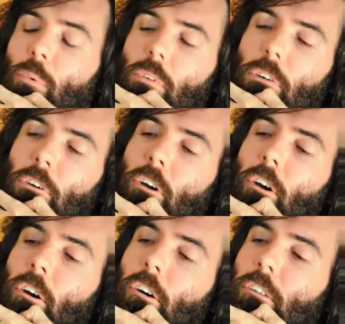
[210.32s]
with a
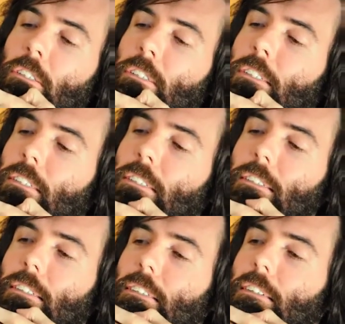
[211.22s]
girl and
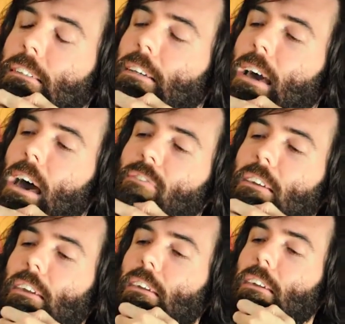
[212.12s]

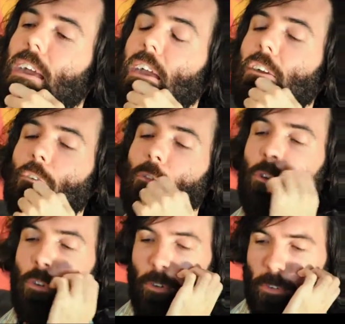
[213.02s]
having
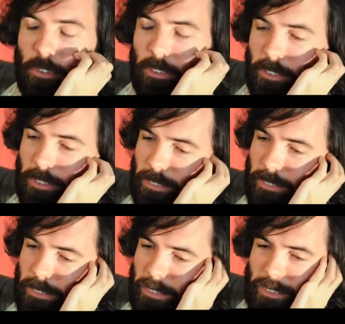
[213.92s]
kangaroos,
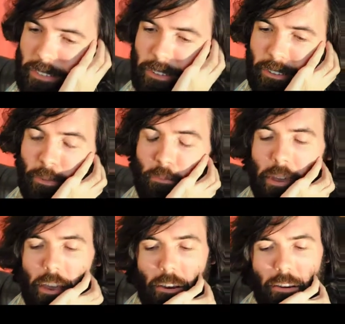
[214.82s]

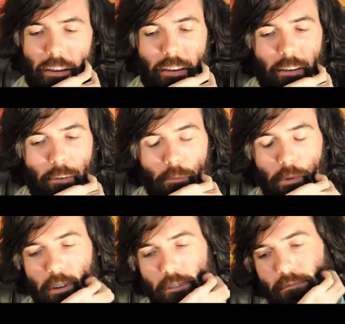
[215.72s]
despairing
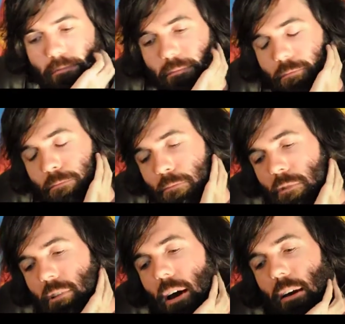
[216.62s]
but
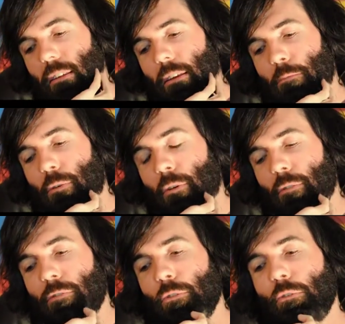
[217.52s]
darkly
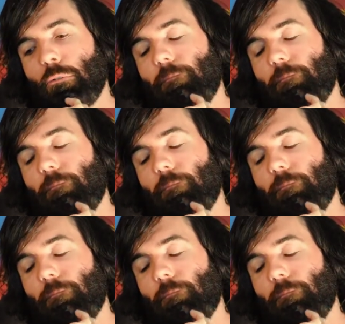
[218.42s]
beautiful